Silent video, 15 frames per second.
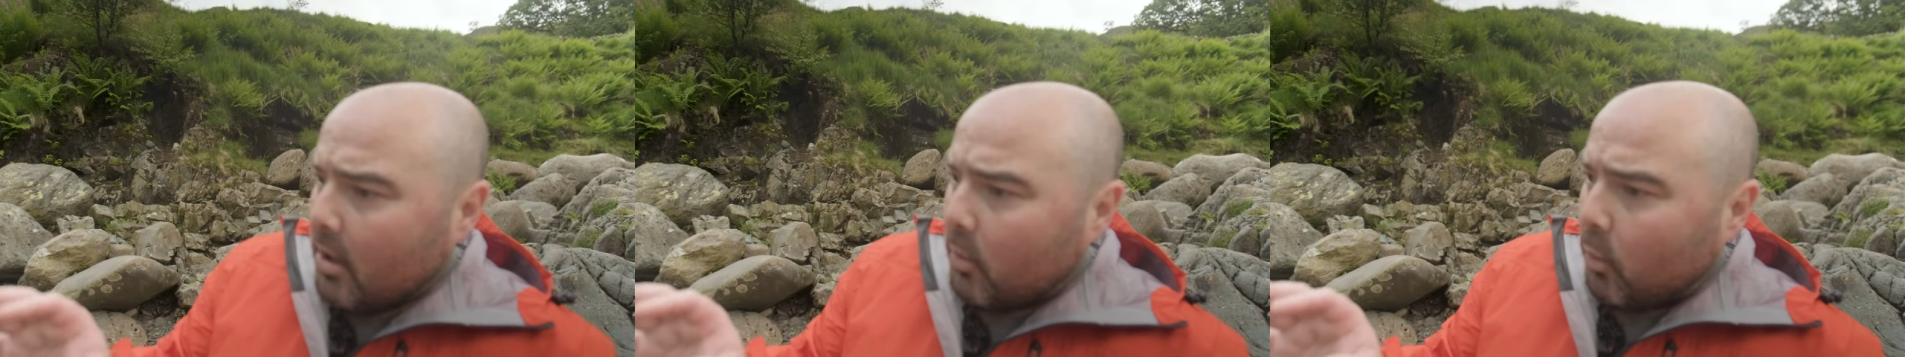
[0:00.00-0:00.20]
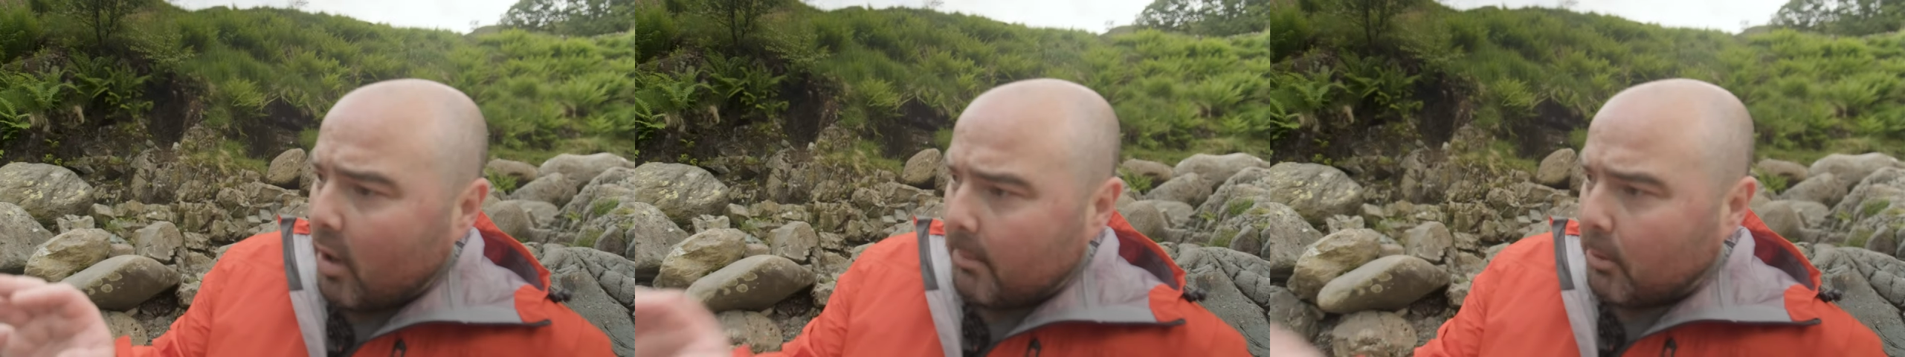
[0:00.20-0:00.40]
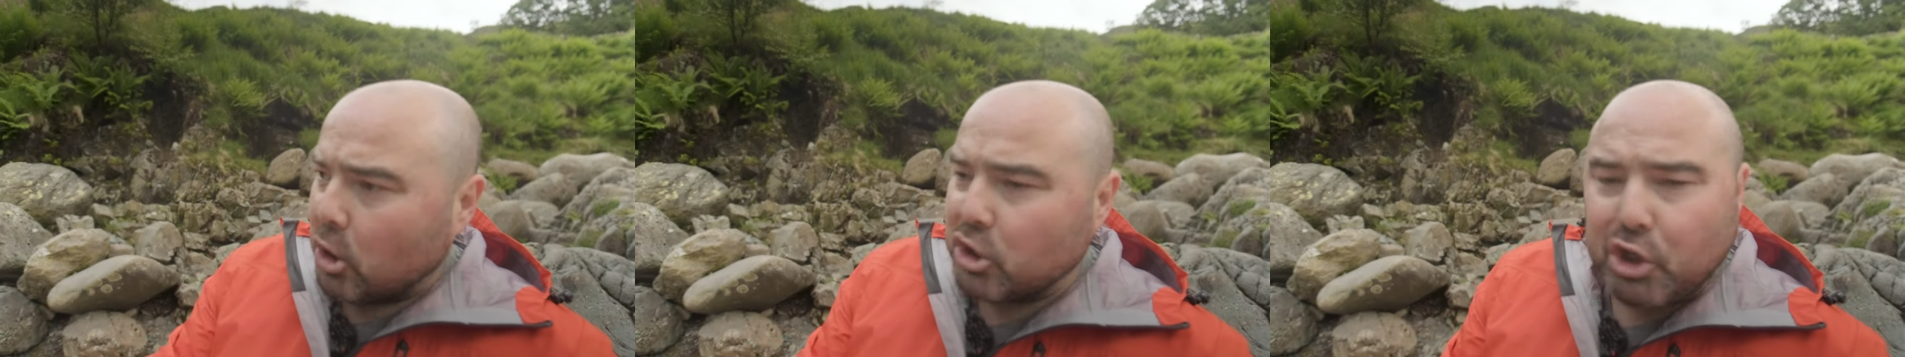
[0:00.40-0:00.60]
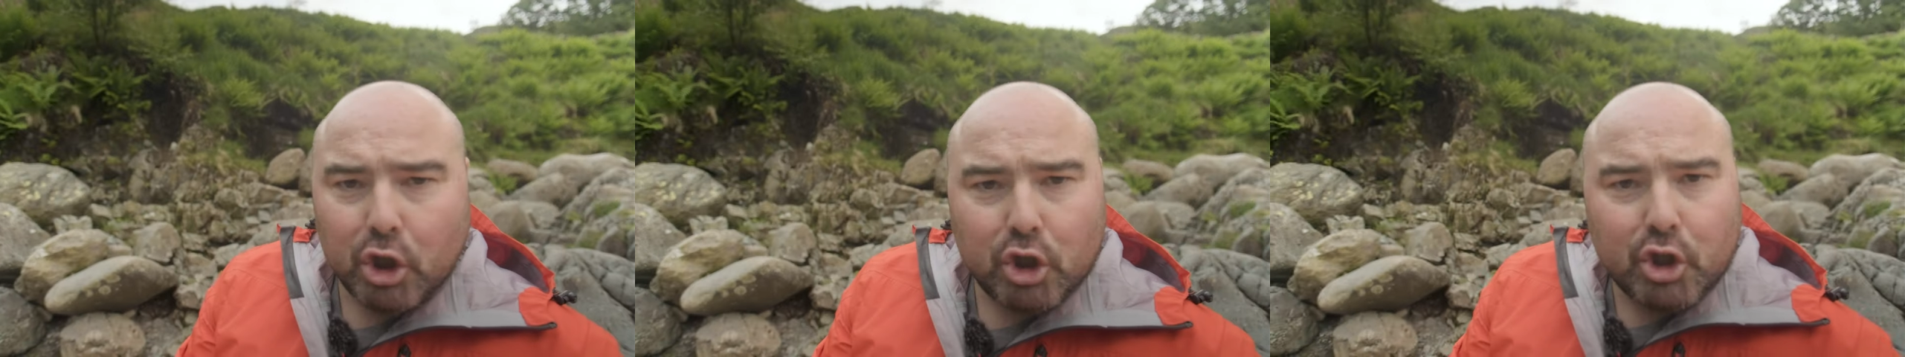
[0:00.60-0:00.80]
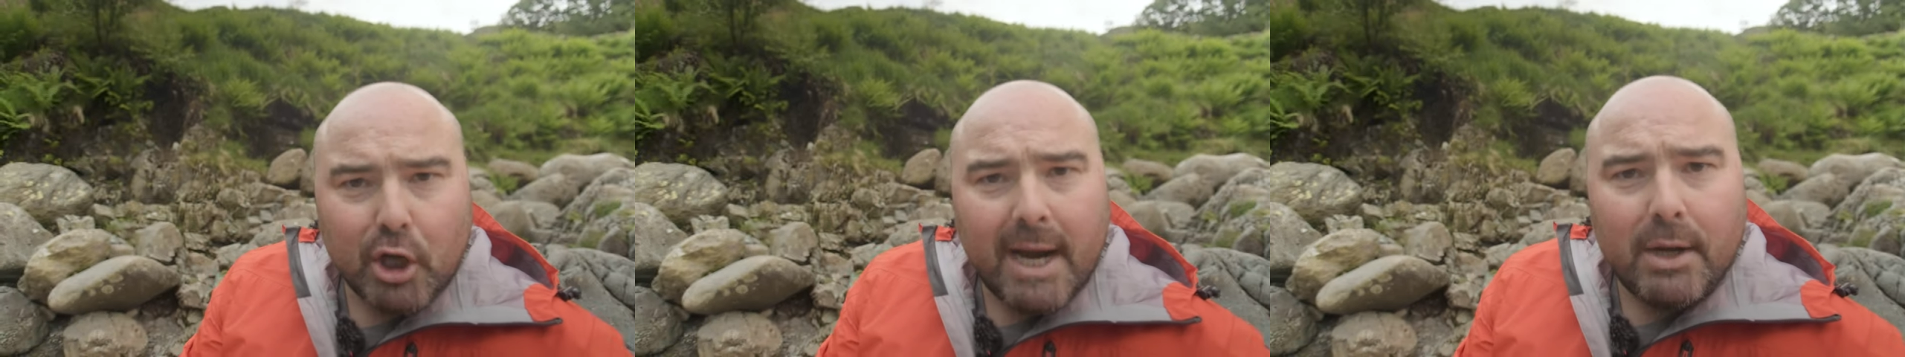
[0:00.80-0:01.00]
What I'm
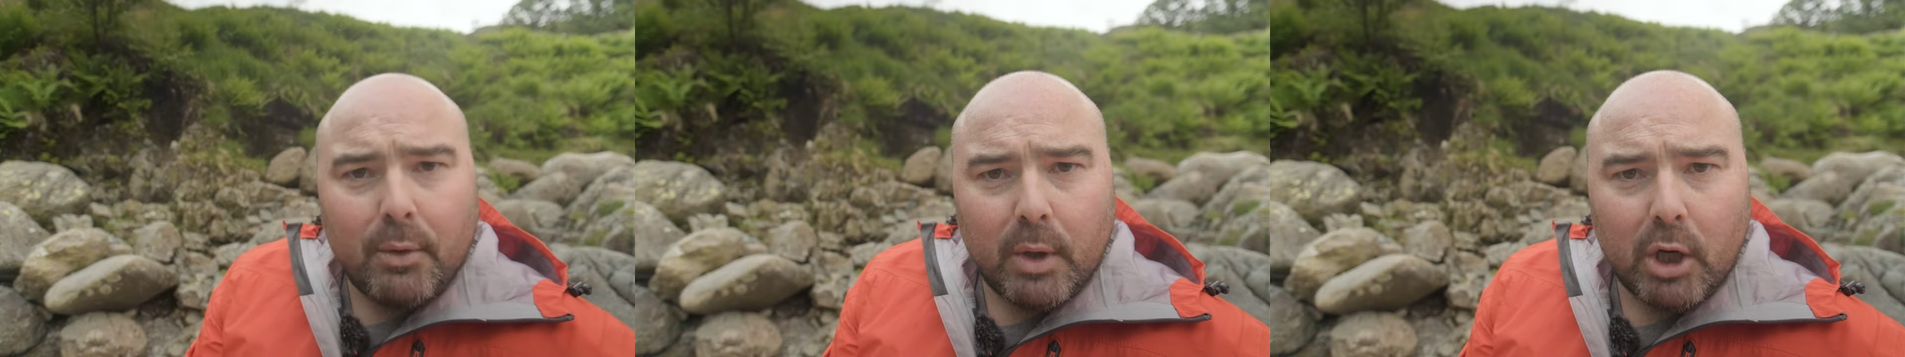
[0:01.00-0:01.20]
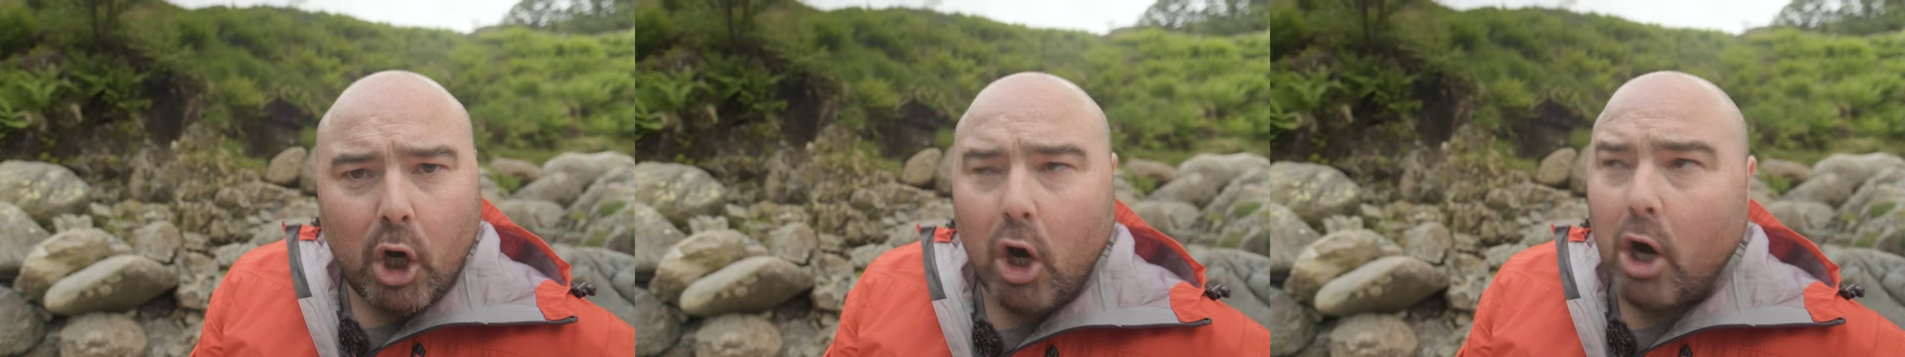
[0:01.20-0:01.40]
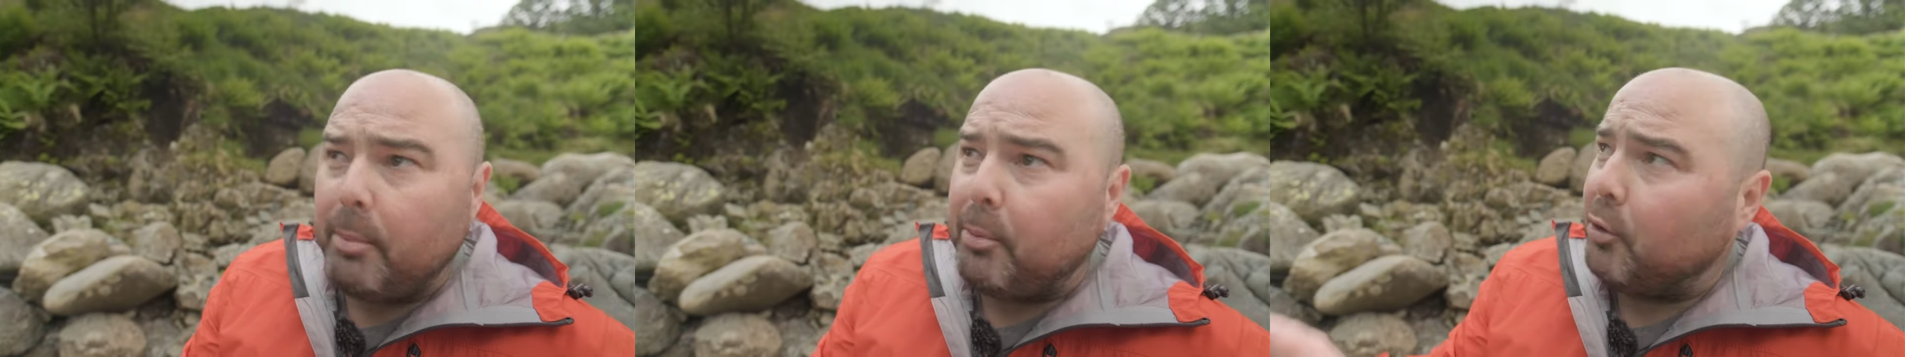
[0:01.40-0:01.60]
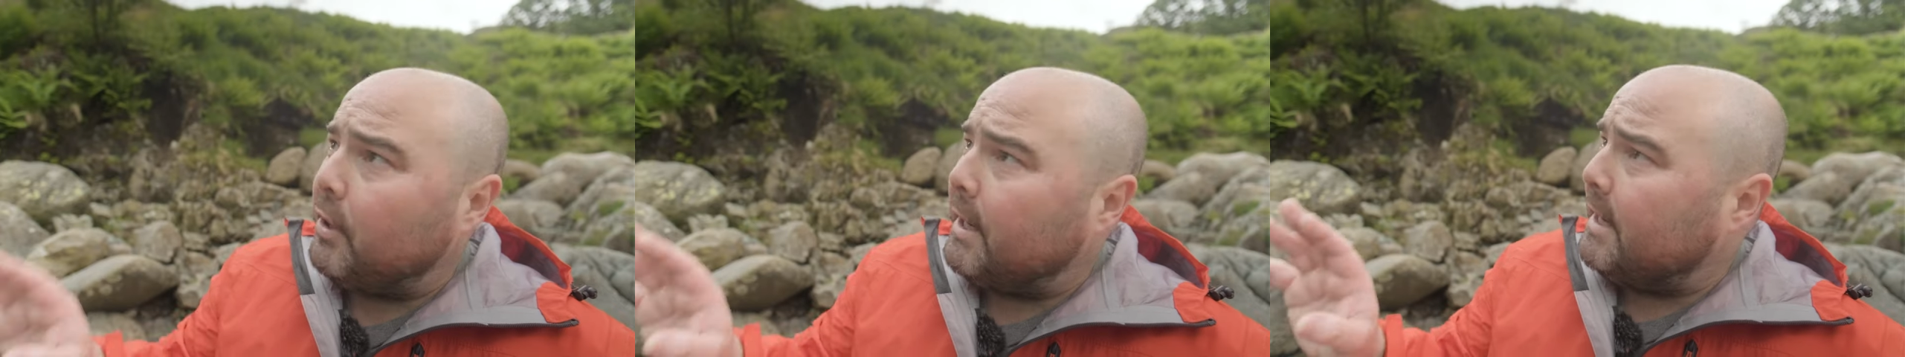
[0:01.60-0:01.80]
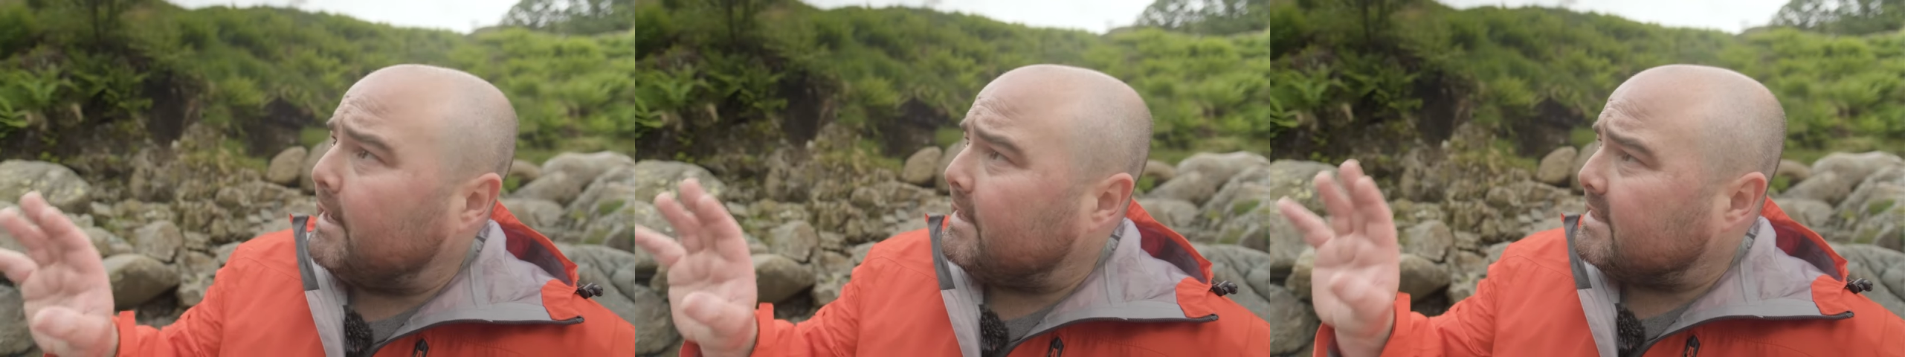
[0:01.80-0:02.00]
also trying to
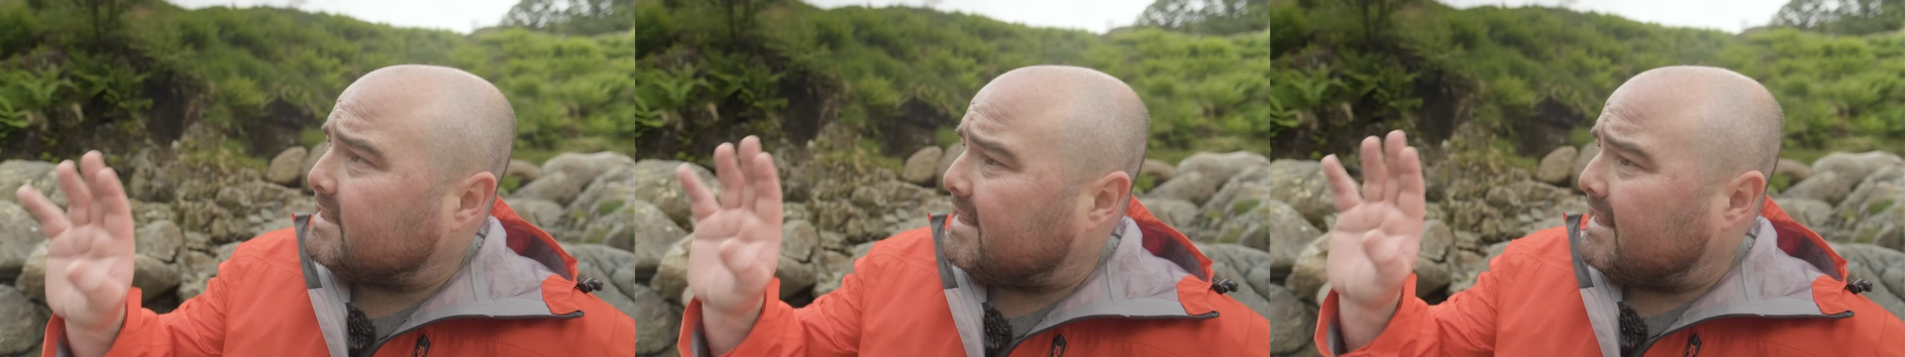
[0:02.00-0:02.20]
incorporate is